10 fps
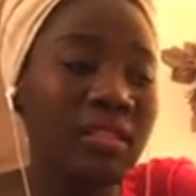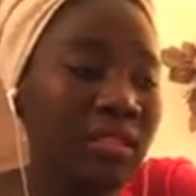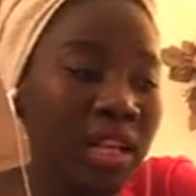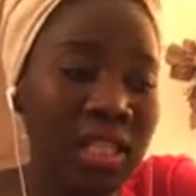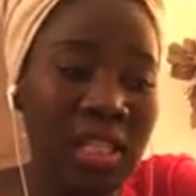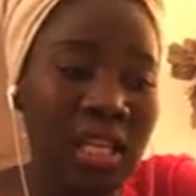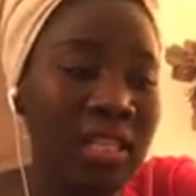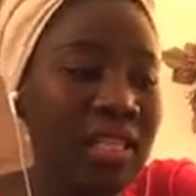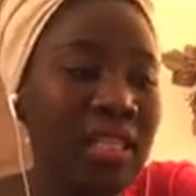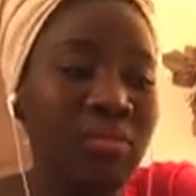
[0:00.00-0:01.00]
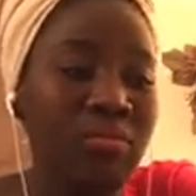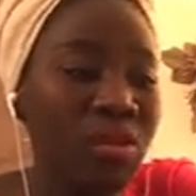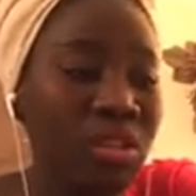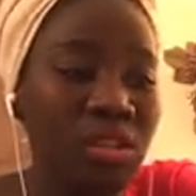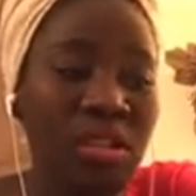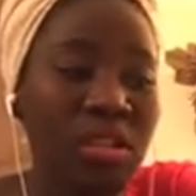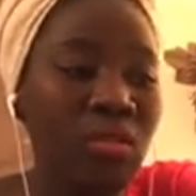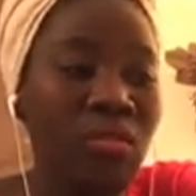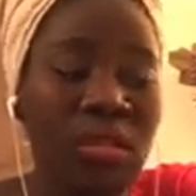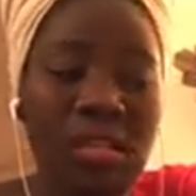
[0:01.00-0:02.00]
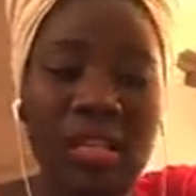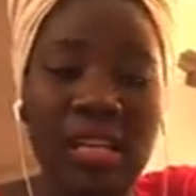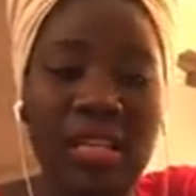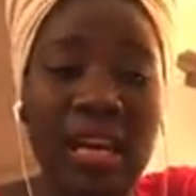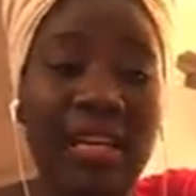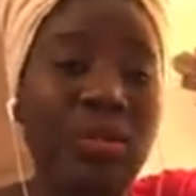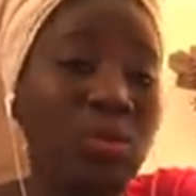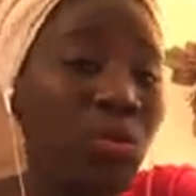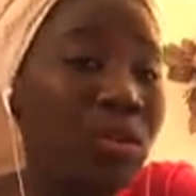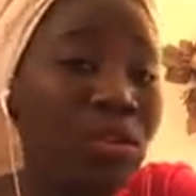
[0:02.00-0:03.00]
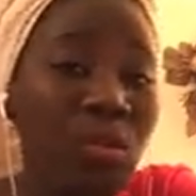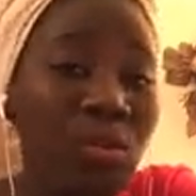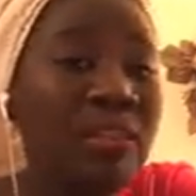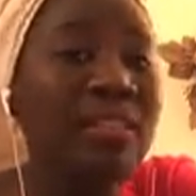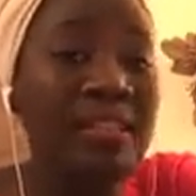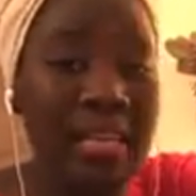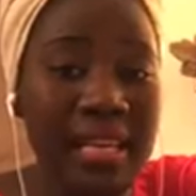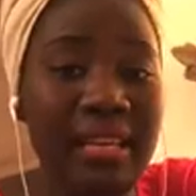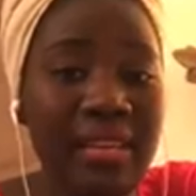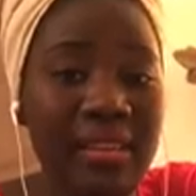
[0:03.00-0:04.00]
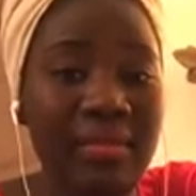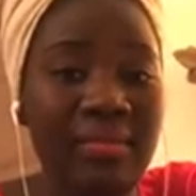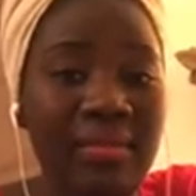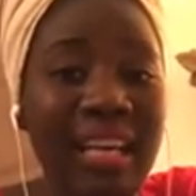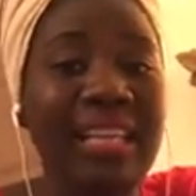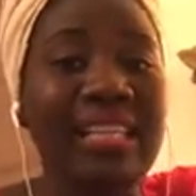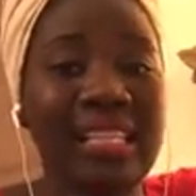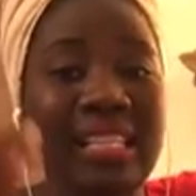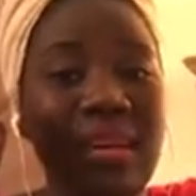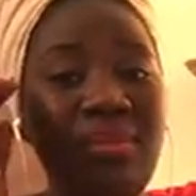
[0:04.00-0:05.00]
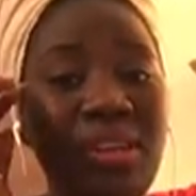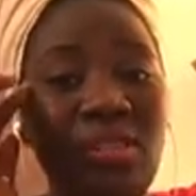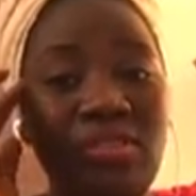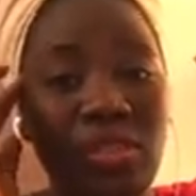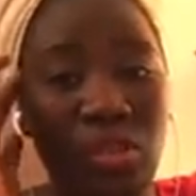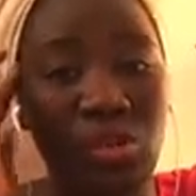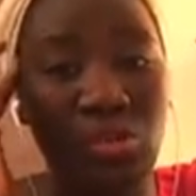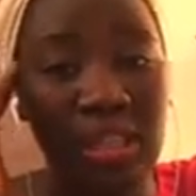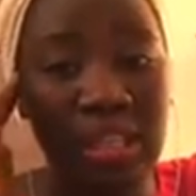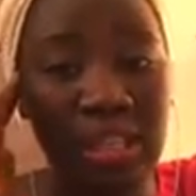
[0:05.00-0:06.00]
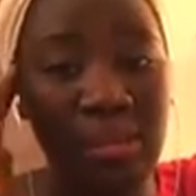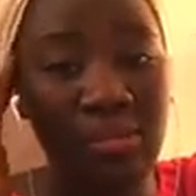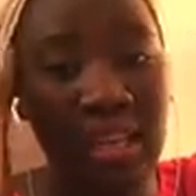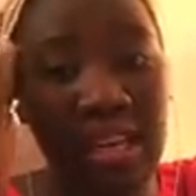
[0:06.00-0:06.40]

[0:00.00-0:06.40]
anxiety, depression, and all these things are not only like disturbing you for a short time,